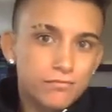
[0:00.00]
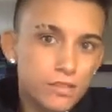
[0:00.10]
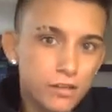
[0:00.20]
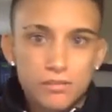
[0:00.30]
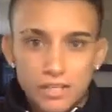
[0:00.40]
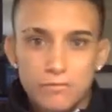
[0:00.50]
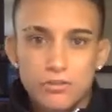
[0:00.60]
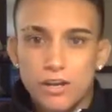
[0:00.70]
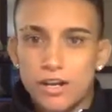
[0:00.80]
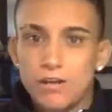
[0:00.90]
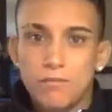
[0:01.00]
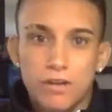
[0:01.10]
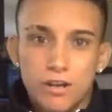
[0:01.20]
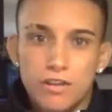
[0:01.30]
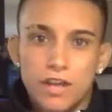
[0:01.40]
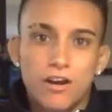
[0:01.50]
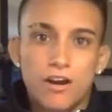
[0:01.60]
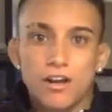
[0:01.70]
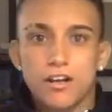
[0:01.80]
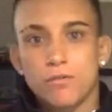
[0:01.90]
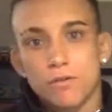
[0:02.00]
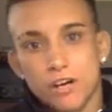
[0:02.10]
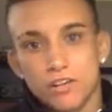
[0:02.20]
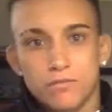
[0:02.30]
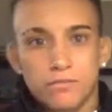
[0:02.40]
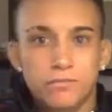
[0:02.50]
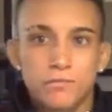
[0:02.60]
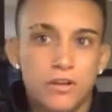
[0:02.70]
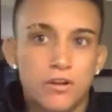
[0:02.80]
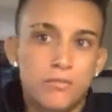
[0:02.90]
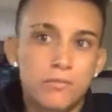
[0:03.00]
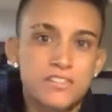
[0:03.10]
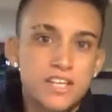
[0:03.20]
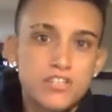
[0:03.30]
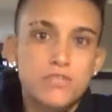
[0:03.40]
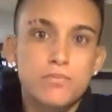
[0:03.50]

you know, keep training, work on that cardio, work on the, you know, the mistakes you